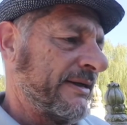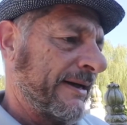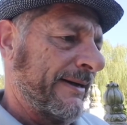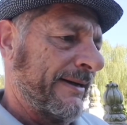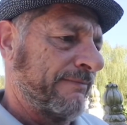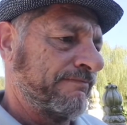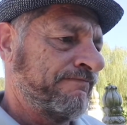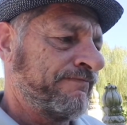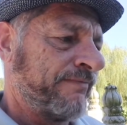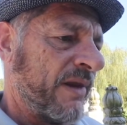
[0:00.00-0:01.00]
I've
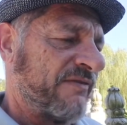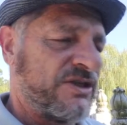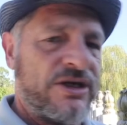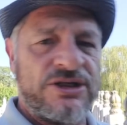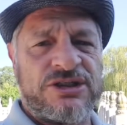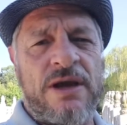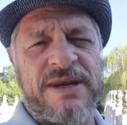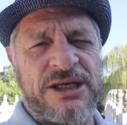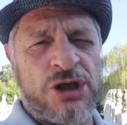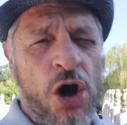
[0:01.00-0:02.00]
seen it so
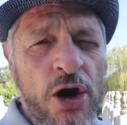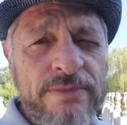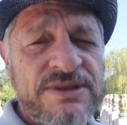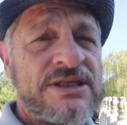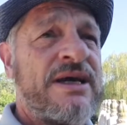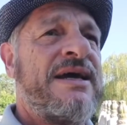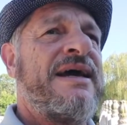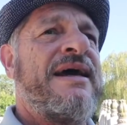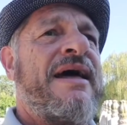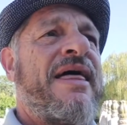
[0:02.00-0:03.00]
many times
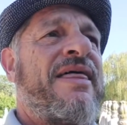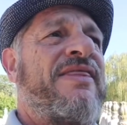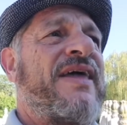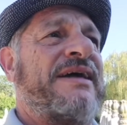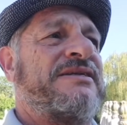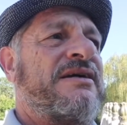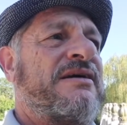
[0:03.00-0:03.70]
that